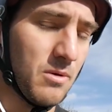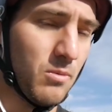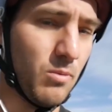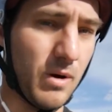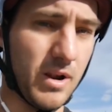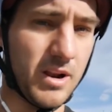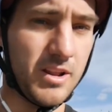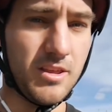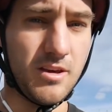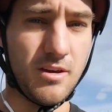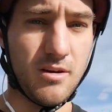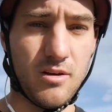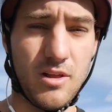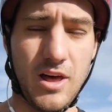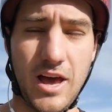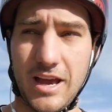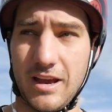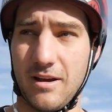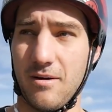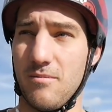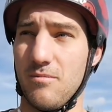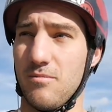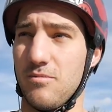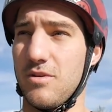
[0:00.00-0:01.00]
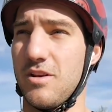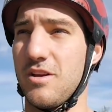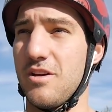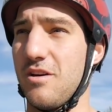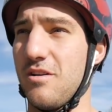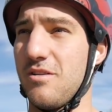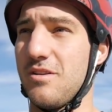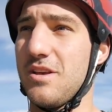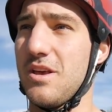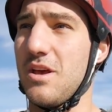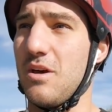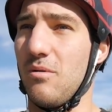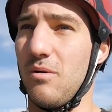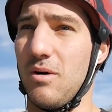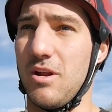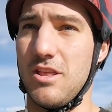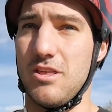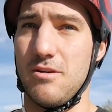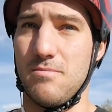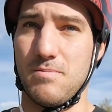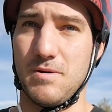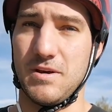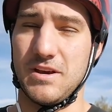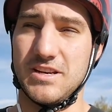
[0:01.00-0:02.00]
One of
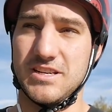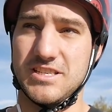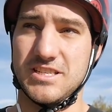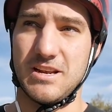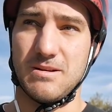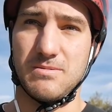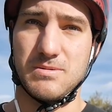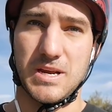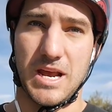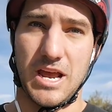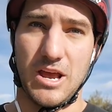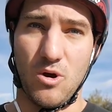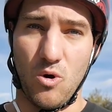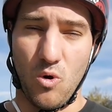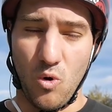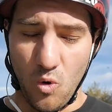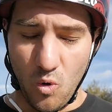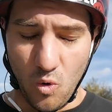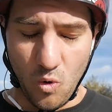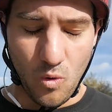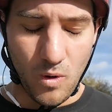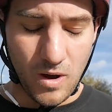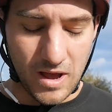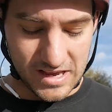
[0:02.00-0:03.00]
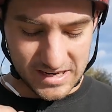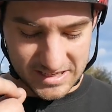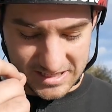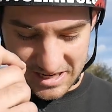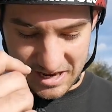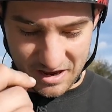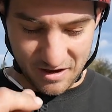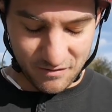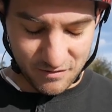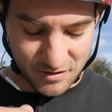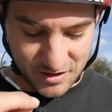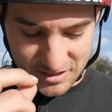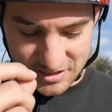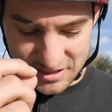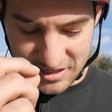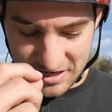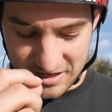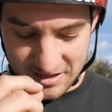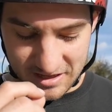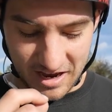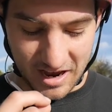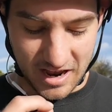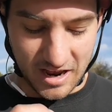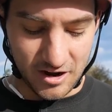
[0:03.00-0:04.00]
the biggest tips I always give this,
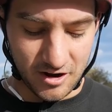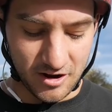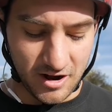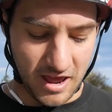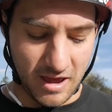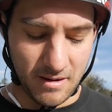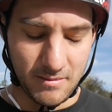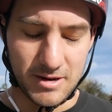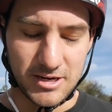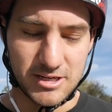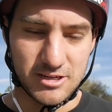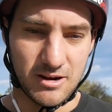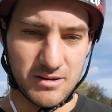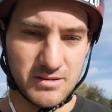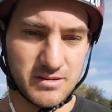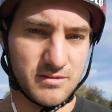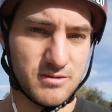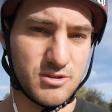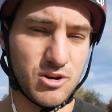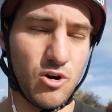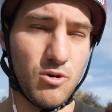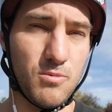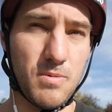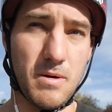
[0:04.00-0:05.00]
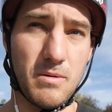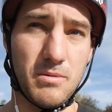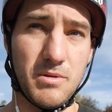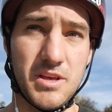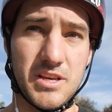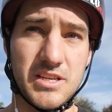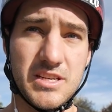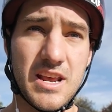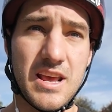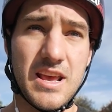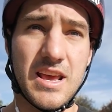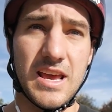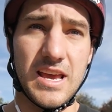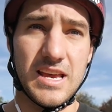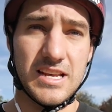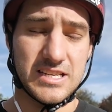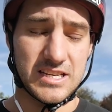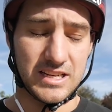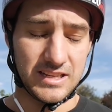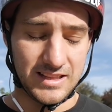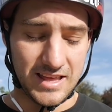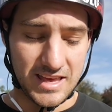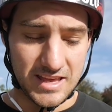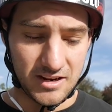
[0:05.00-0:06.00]
I don't know how many times I've told people this, is
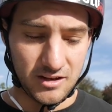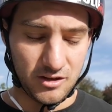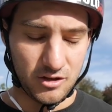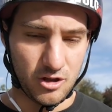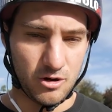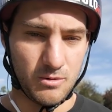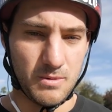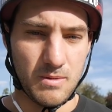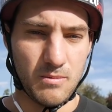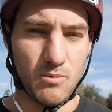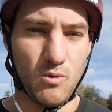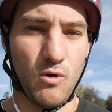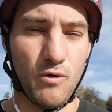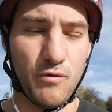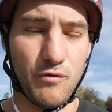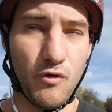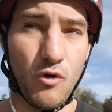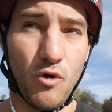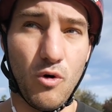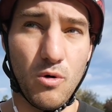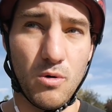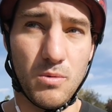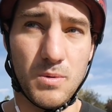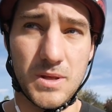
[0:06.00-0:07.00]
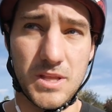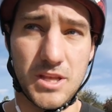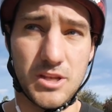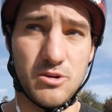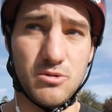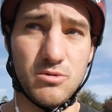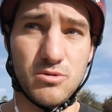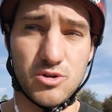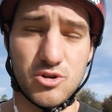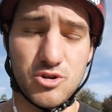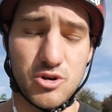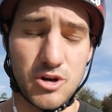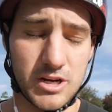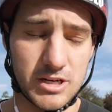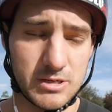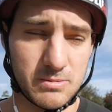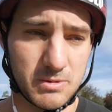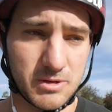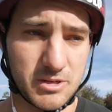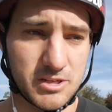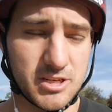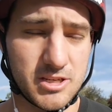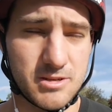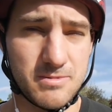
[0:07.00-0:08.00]
to lean a little bit more forward when they're doing tricks,
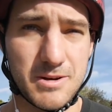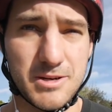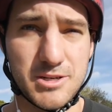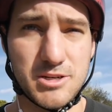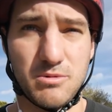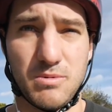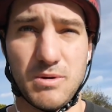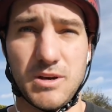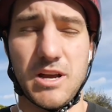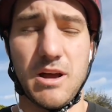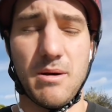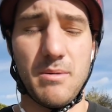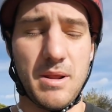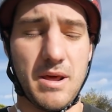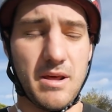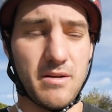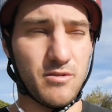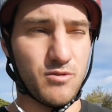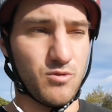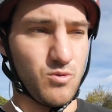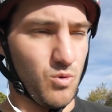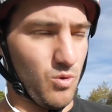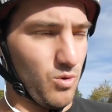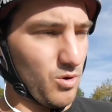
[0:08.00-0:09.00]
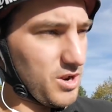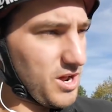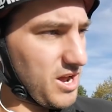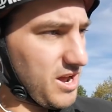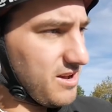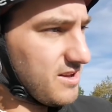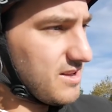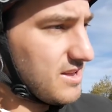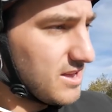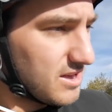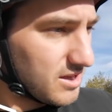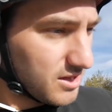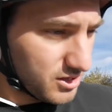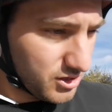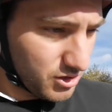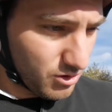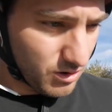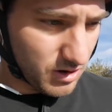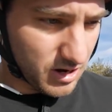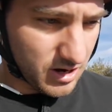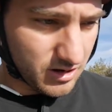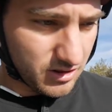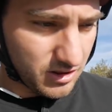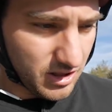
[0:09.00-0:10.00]
because especially when coming out of a quarter,
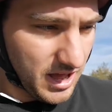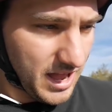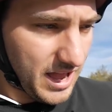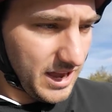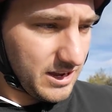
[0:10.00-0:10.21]
you're at